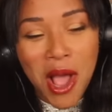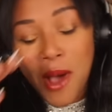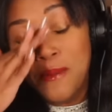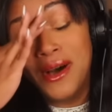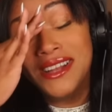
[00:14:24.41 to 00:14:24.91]

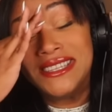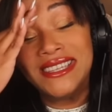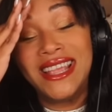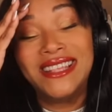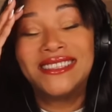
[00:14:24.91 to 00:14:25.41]
But
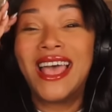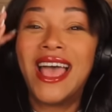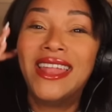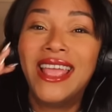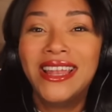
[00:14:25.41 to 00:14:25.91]
she
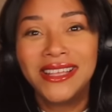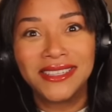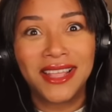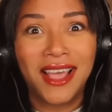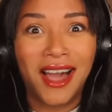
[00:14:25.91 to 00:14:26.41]
said it
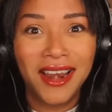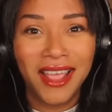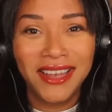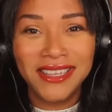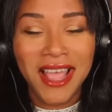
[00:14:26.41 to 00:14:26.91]
doesn't cut
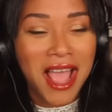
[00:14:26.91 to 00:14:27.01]
it,